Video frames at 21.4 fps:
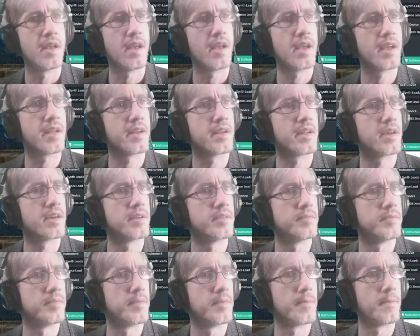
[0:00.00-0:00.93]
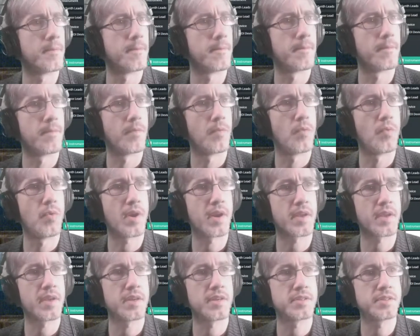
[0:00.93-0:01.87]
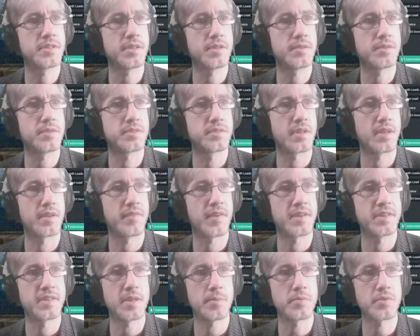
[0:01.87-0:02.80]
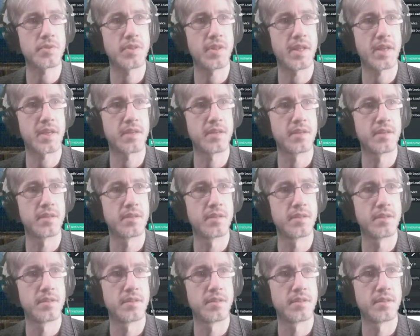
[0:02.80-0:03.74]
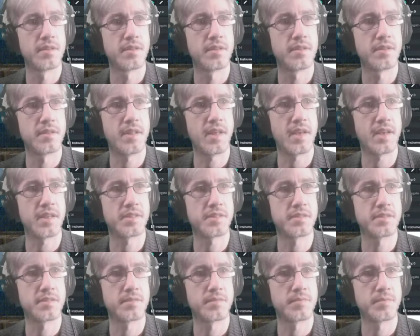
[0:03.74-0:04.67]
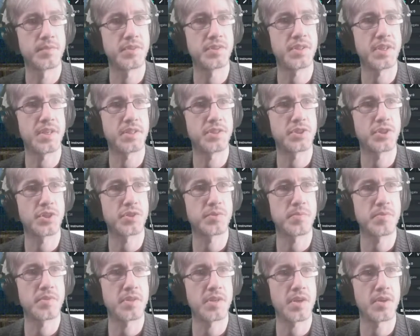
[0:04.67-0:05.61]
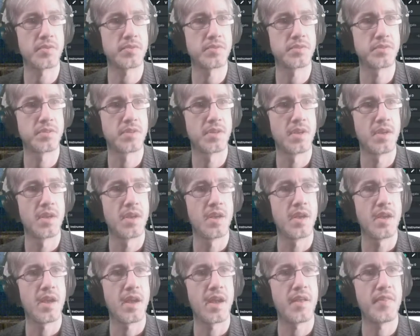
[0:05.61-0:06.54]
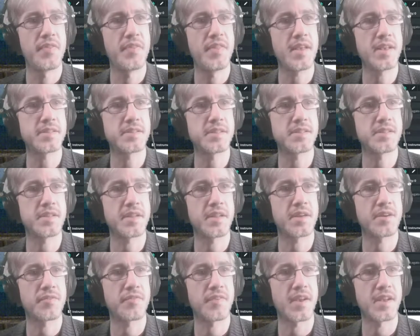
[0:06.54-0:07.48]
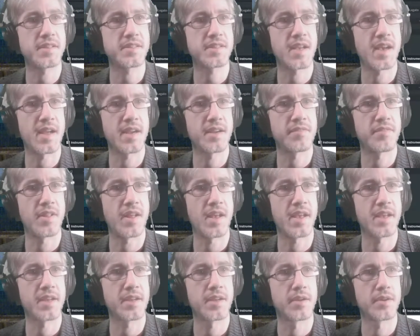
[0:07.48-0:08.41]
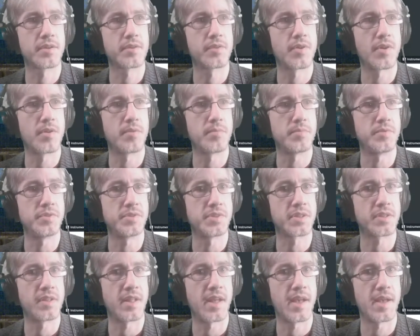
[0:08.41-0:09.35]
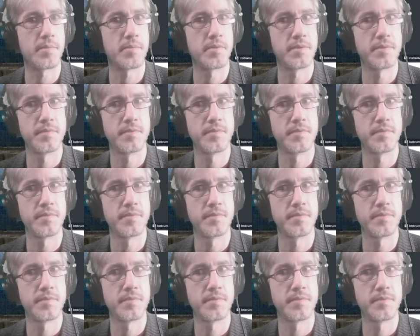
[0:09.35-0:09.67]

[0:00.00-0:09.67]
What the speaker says: And what I'm going to do is if I double click this, you see it shows me the notes. But this is an interface kind of like Chrome Music Lab.